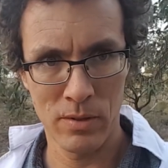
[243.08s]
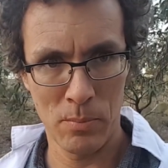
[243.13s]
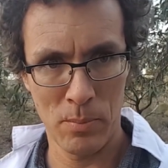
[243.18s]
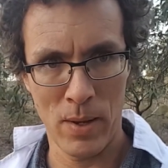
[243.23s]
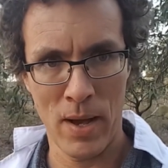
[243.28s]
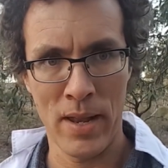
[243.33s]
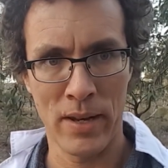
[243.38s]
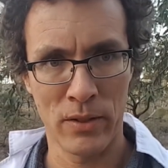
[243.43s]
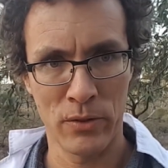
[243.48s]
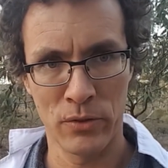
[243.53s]
the
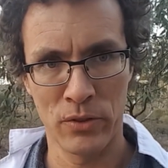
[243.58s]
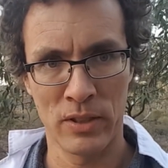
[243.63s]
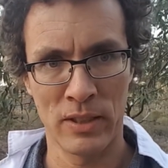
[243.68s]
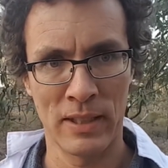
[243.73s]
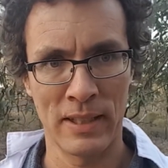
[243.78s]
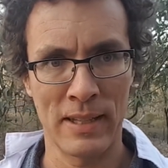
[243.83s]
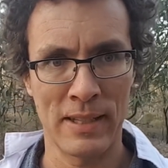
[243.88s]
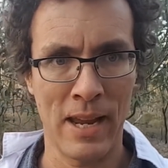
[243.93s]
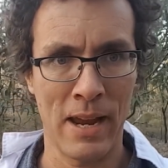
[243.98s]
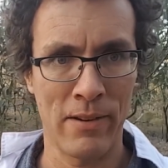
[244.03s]
particles are
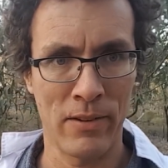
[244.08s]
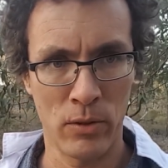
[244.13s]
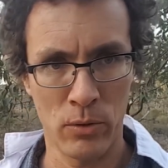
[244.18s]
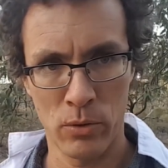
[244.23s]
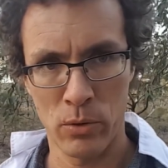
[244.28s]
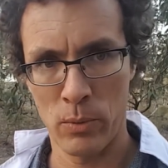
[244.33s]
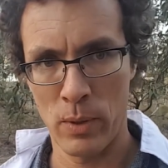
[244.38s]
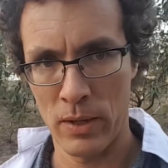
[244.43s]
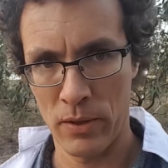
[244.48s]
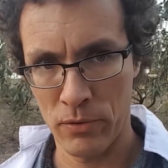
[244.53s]
going to get carried
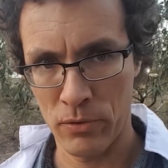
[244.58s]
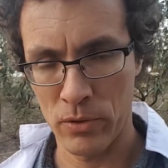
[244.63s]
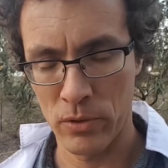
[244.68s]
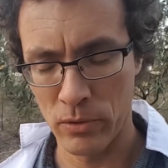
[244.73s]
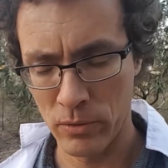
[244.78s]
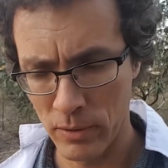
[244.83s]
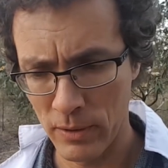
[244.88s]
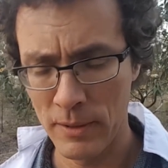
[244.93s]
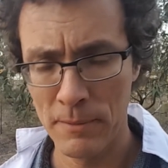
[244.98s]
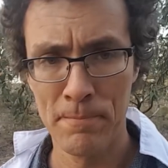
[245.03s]
all the way
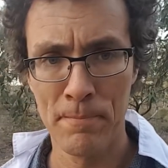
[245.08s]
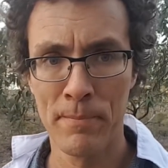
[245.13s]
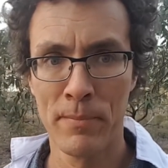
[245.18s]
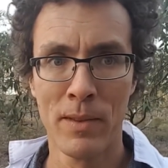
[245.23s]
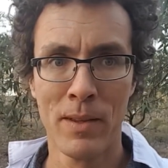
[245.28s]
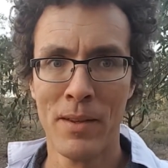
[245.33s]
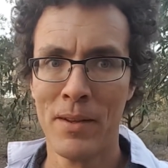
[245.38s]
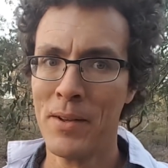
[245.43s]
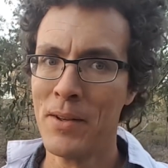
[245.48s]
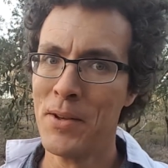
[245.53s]
through.
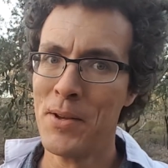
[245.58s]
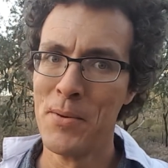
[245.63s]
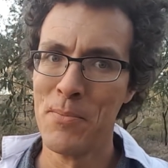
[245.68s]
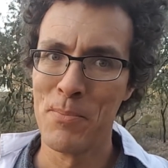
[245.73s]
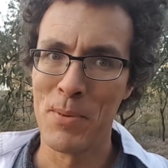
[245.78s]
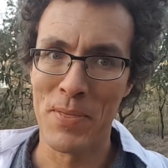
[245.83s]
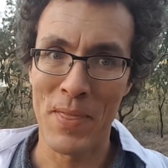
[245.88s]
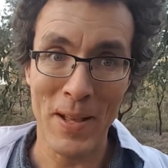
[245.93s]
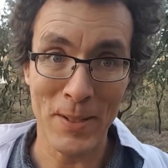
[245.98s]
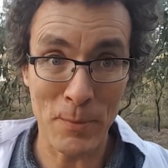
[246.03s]

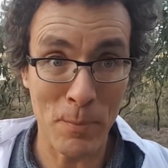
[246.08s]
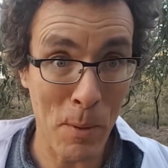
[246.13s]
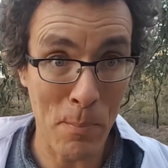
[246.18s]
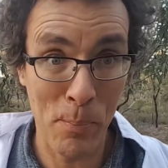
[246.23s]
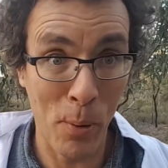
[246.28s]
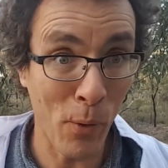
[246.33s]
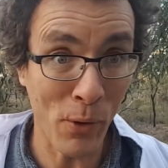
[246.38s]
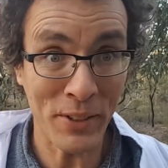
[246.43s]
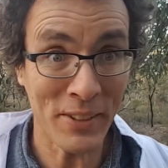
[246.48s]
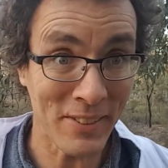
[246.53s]
But that's my
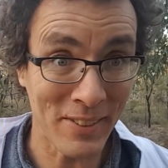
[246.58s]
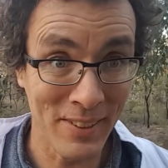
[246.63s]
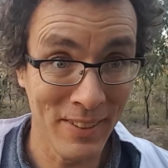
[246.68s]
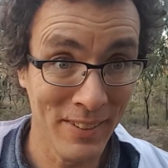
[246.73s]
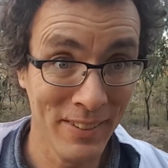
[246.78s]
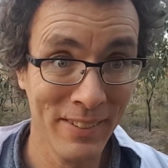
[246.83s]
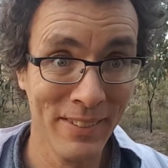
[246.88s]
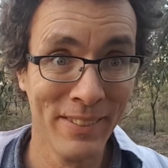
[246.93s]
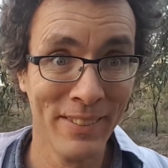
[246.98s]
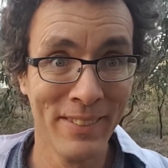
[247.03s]
point.
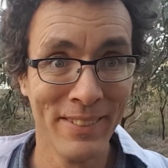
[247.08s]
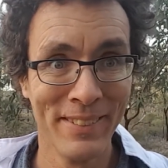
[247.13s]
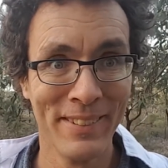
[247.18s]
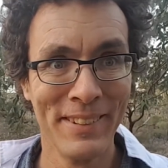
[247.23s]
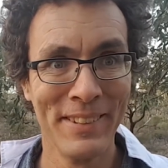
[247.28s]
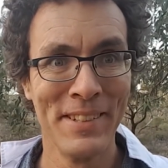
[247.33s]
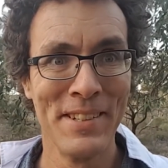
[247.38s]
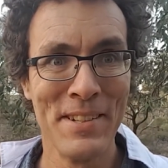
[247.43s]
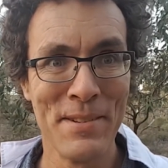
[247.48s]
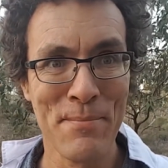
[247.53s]

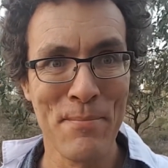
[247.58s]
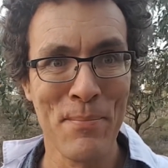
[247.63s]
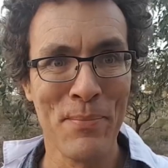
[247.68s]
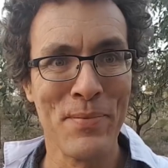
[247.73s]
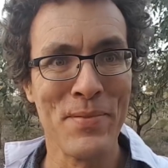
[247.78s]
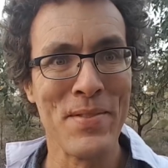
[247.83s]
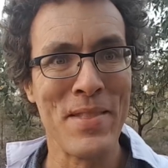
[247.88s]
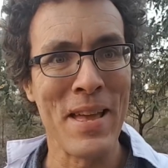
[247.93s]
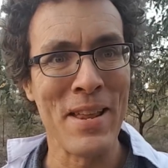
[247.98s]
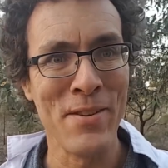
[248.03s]

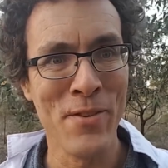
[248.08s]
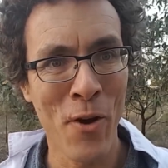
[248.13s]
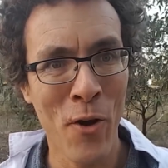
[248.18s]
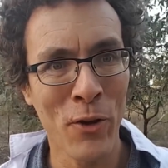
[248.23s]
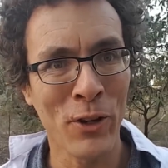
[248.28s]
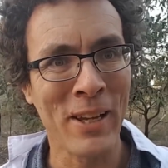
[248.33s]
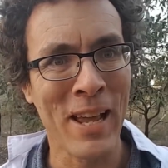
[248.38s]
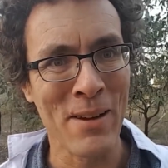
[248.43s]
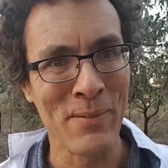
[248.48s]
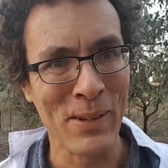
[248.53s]
They're
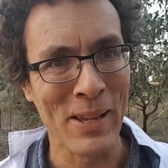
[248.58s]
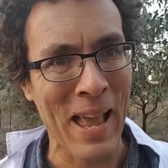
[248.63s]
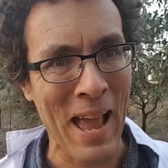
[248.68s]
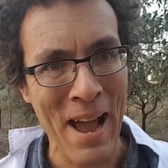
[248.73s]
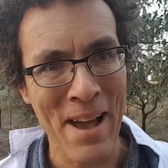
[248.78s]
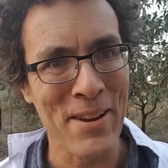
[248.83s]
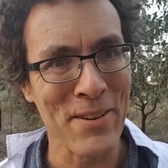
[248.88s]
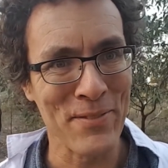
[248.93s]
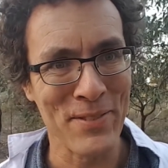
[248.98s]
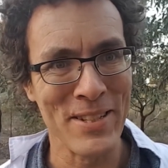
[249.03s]
not coming
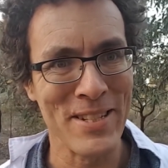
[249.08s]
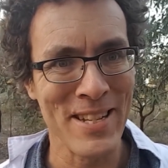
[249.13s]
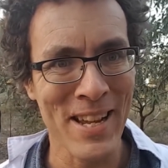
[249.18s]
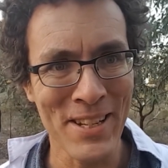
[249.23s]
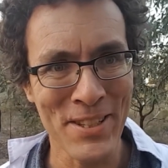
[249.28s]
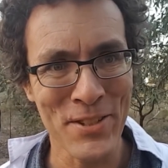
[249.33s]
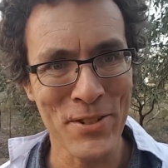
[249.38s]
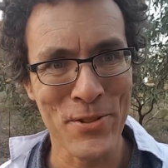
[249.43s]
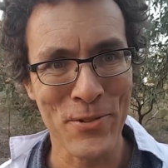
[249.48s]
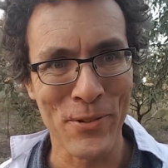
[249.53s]
out of the
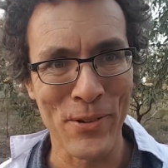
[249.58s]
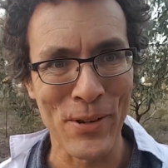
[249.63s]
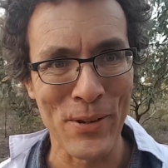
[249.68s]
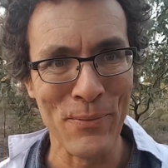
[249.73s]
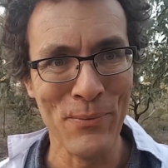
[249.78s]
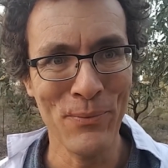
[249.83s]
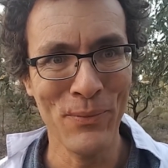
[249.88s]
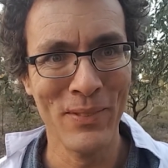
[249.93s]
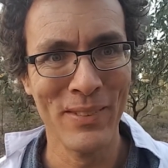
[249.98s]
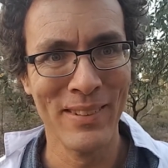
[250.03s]
jet
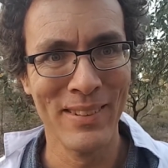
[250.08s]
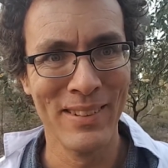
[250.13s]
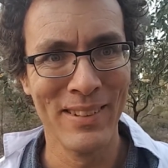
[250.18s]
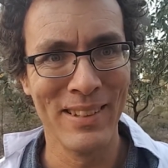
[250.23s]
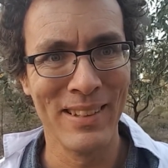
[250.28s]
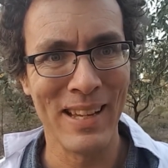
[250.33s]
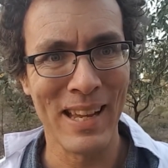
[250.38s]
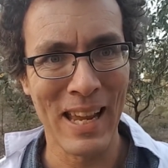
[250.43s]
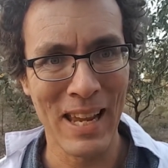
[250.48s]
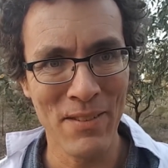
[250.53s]
stream
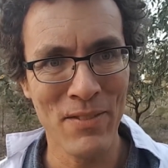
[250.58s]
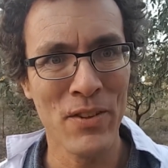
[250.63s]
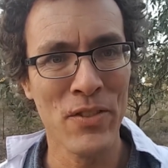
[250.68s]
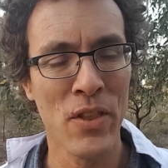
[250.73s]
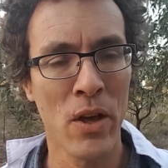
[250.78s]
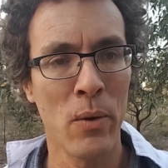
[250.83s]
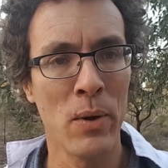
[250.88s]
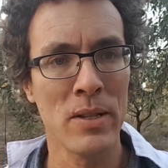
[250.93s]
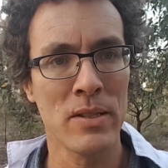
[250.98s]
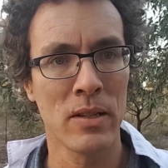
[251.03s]
even
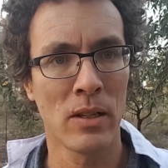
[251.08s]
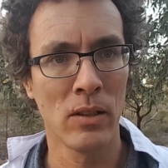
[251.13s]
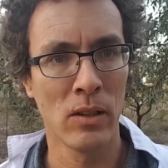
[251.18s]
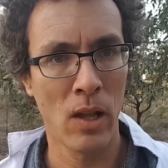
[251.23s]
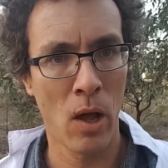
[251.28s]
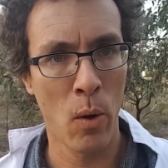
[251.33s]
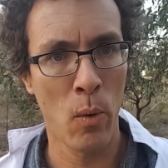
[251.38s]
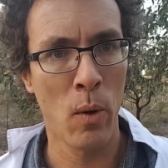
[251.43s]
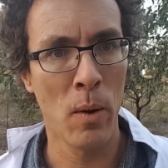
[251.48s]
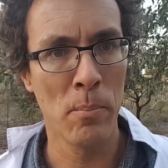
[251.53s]
though it's a
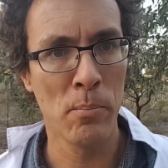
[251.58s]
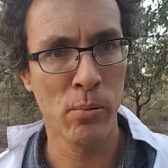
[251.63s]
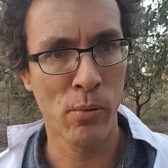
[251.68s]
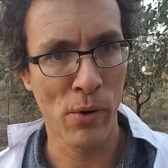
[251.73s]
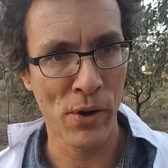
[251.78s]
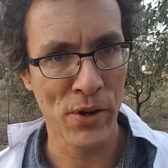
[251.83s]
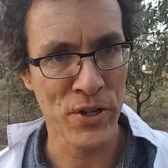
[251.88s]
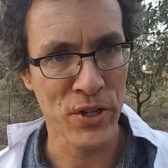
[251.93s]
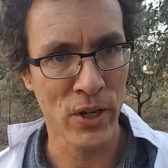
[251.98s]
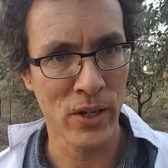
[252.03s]
lower
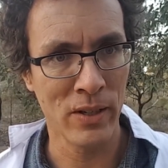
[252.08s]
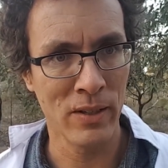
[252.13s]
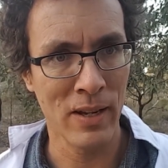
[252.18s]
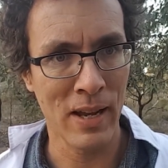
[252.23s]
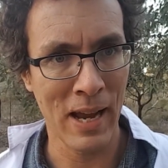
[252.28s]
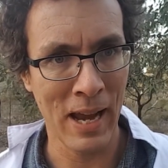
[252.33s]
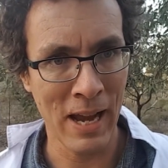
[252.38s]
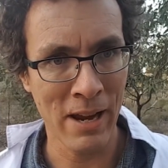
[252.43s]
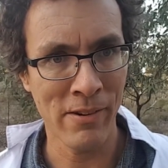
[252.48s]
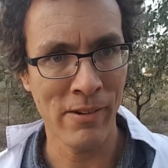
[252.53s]
pressure
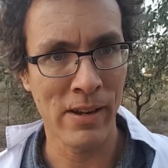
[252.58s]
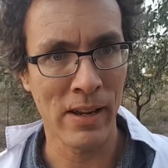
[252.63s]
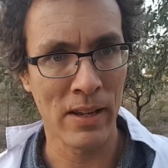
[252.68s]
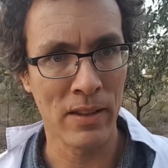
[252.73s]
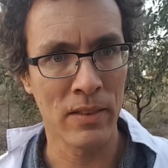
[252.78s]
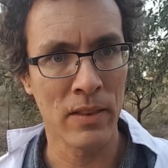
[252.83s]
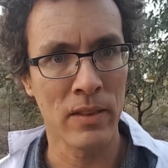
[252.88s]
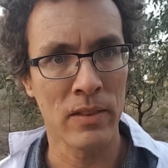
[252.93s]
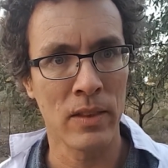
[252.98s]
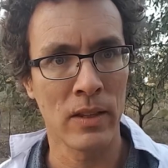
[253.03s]
area
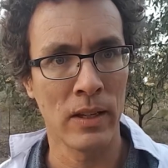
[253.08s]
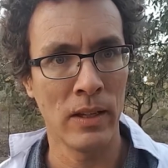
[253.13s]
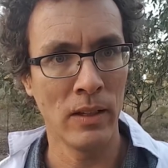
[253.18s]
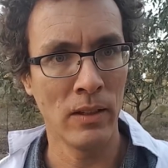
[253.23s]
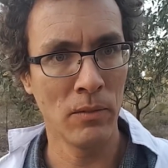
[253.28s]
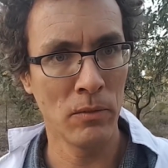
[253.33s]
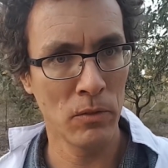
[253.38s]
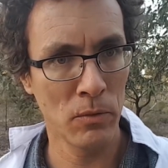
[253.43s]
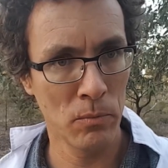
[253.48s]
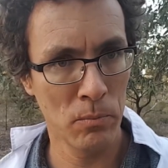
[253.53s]
that the
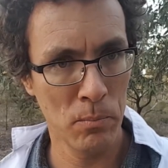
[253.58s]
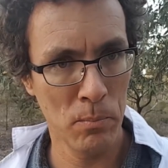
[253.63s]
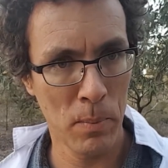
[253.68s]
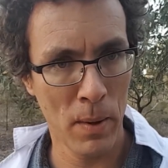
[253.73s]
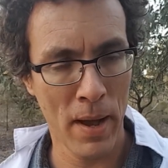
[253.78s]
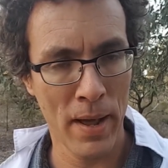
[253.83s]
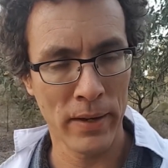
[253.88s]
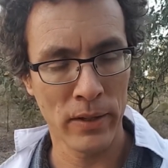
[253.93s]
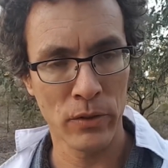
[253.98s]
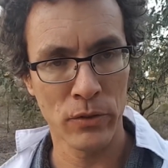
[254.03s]

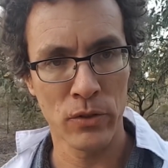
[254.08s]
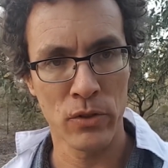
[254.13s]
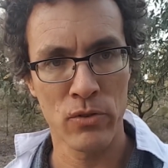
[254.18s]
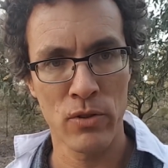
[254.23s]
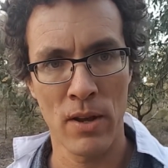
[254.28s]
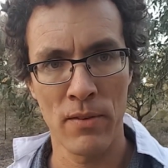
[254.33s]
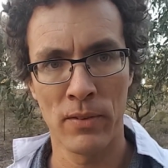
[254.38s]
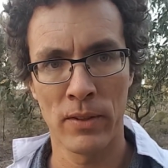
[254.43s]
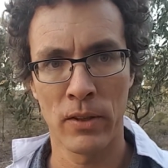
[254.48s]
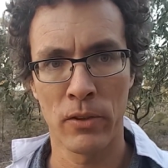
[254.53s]
particles are
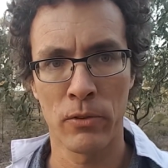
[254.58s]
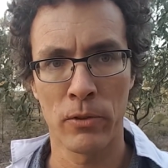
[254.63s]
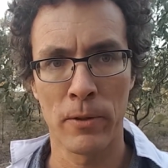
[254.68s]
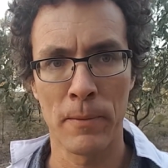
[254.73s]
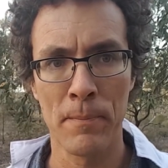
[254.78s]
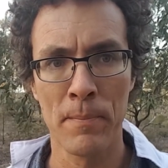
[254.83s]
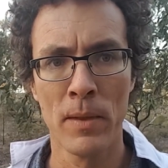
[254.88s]
traveling through.